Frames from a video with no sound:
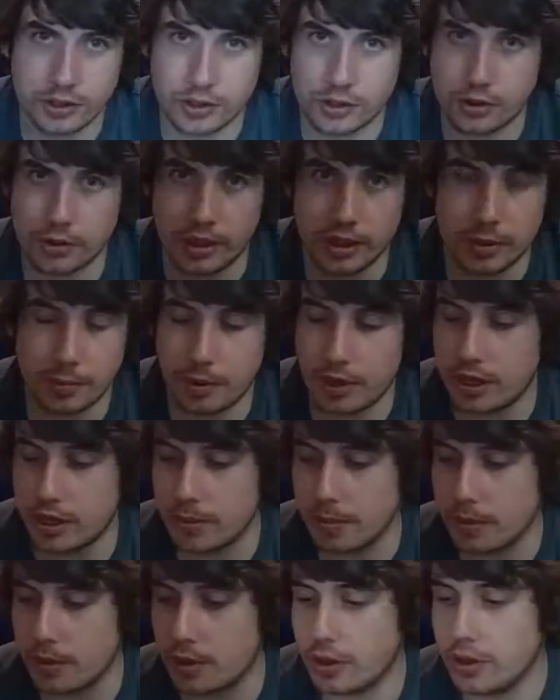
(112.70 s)
just trying to buy
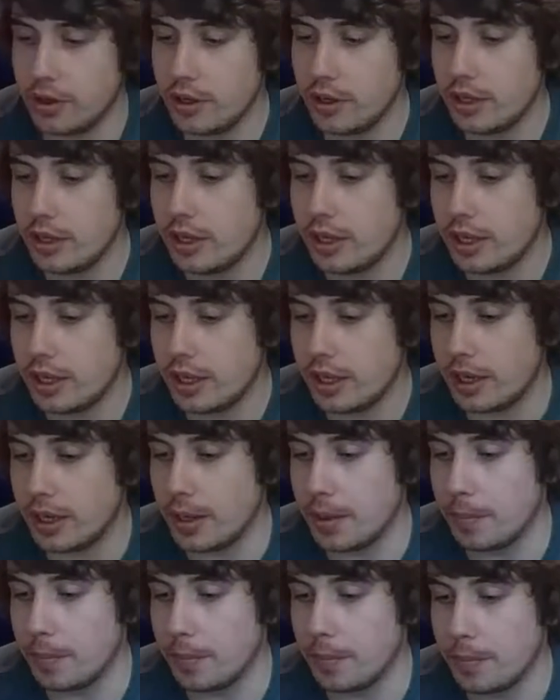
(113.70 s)
them all.
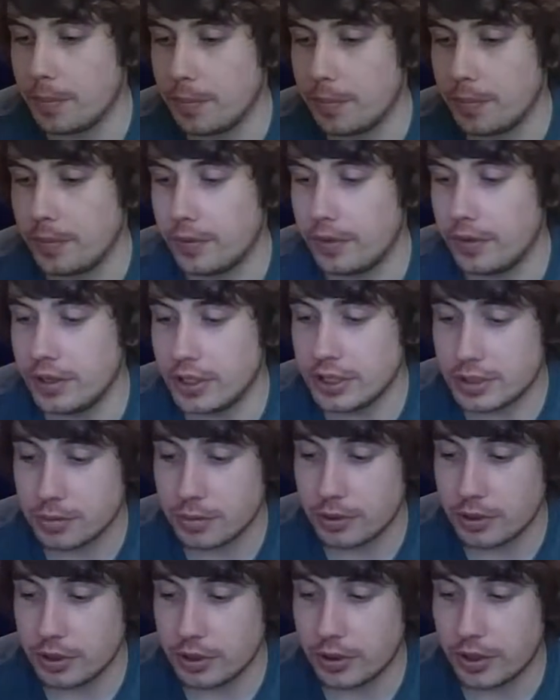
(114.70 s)
This
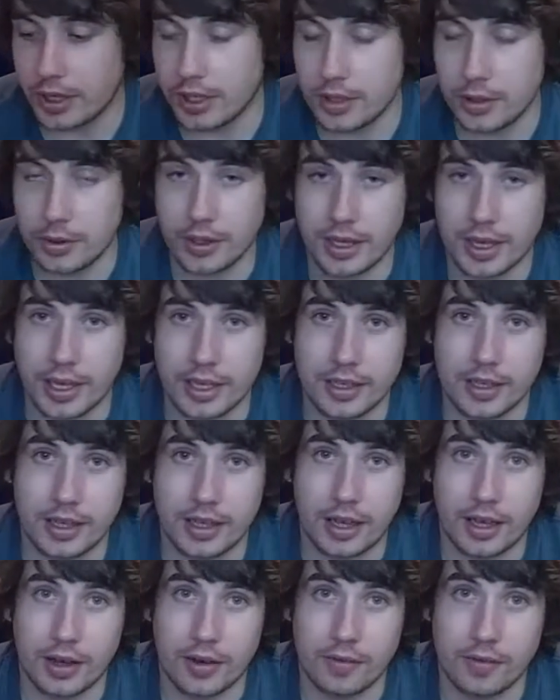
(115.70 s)
one though I knew I had to
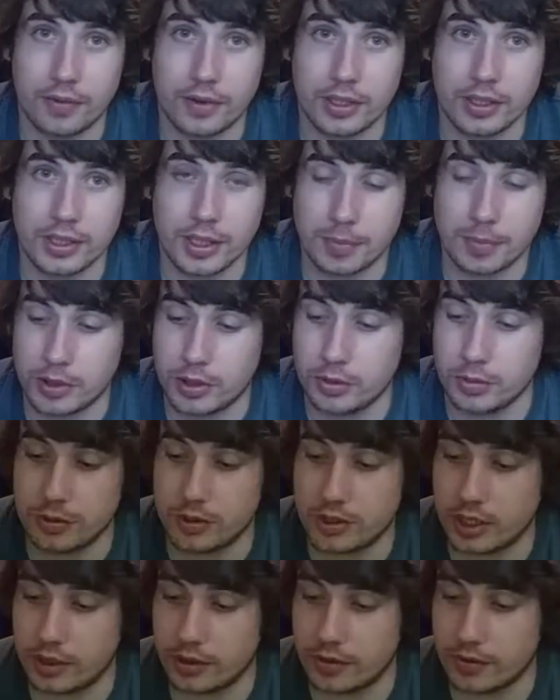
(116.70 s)
have because I'm a huge
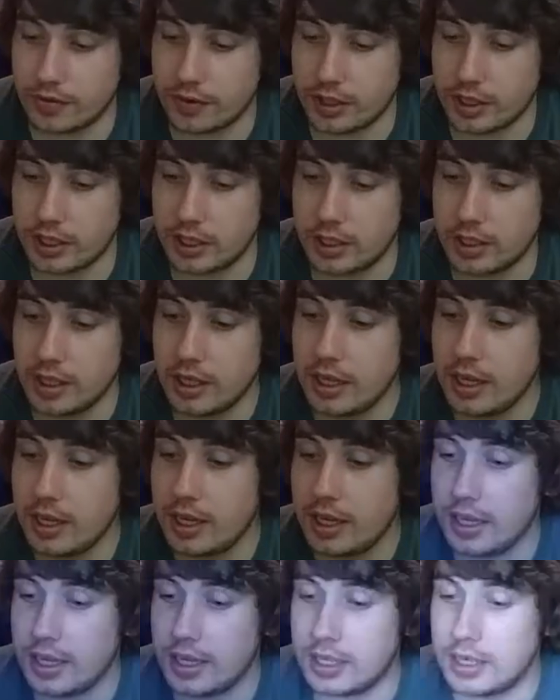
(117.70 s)
Zelda fan,
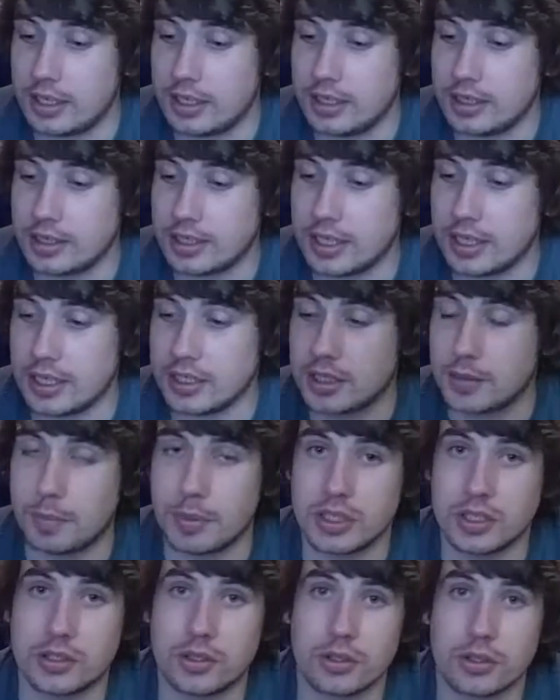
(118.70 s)
and it is a
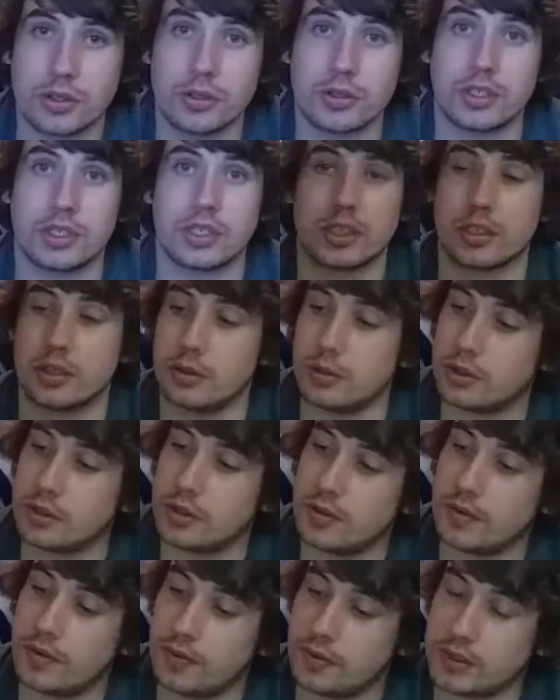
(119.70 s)
Spencer's
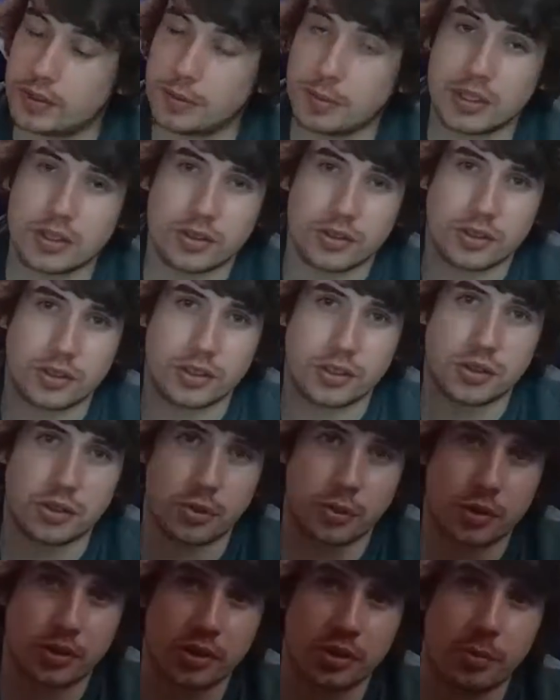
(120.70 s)
exclusive. Spencer's is a
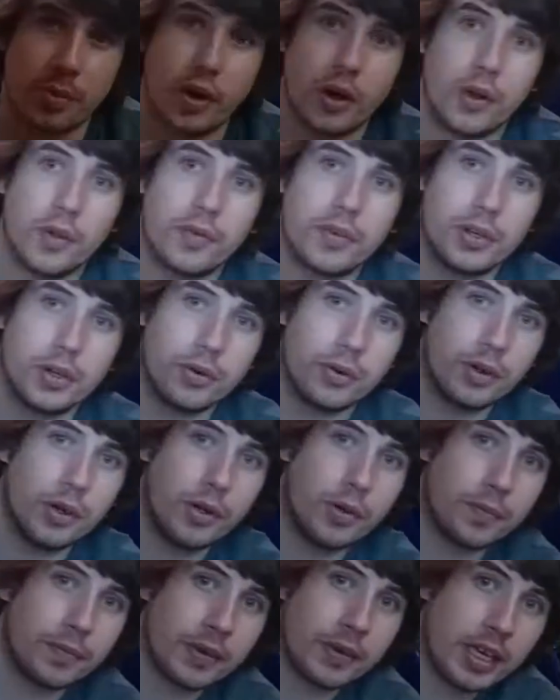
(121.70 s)
store at the mall if you don't
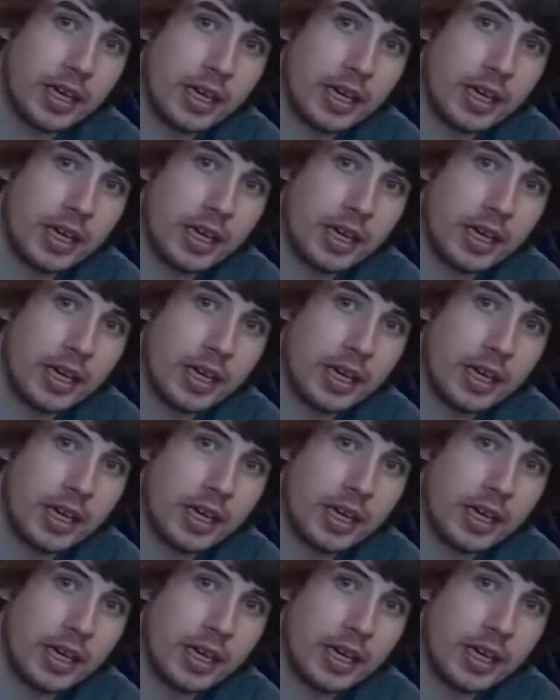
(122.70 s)
know,